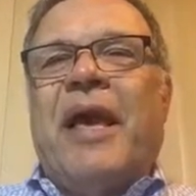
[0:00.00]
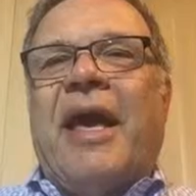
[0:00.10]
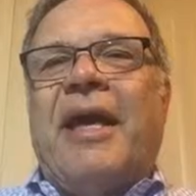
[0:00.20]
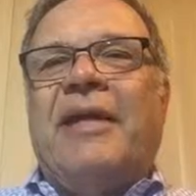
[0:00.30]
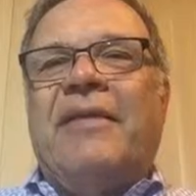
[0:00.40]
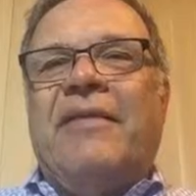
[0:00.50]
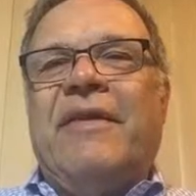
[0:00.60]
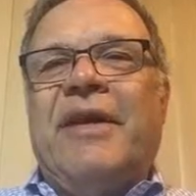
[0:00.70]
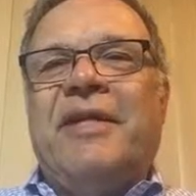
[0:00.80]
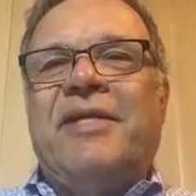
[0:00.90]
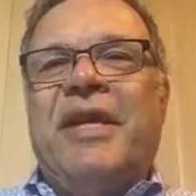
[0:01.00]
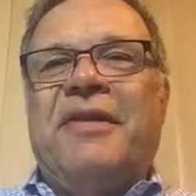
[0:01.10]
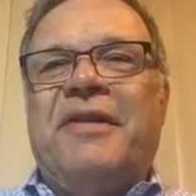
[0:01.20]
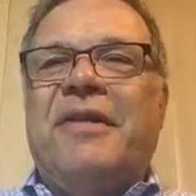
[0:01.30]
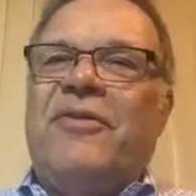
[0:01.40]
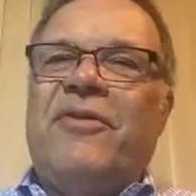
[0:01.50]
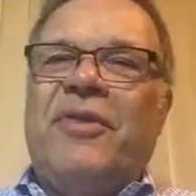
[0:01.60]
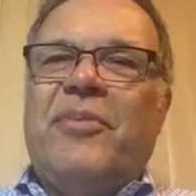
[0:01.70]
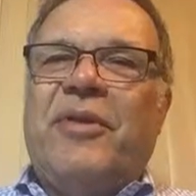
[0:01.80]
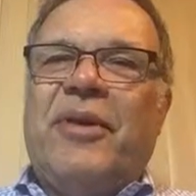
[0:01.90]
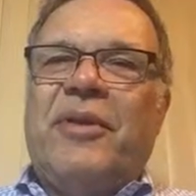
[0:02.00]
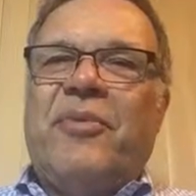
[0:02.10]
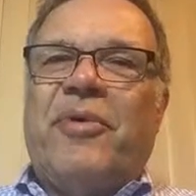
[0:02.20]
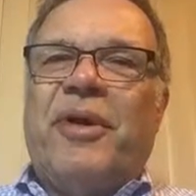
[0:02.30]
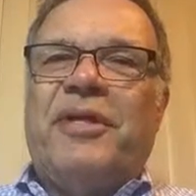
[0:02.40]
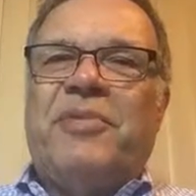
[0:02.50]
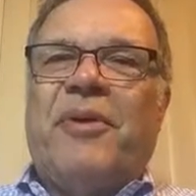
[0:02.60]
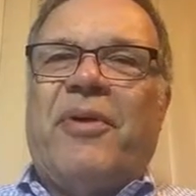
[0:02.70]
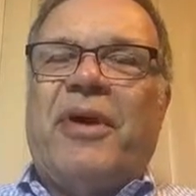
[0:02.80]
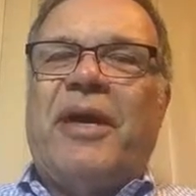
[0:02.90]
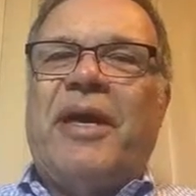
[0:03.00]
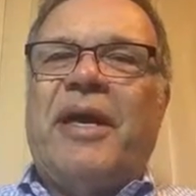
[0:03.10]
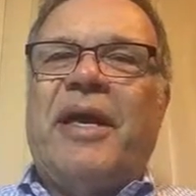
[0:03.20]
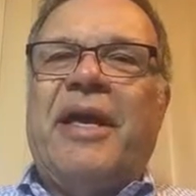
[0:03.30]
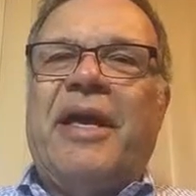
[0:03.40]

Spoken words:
And adjacent to the Brooklyn Bridge Park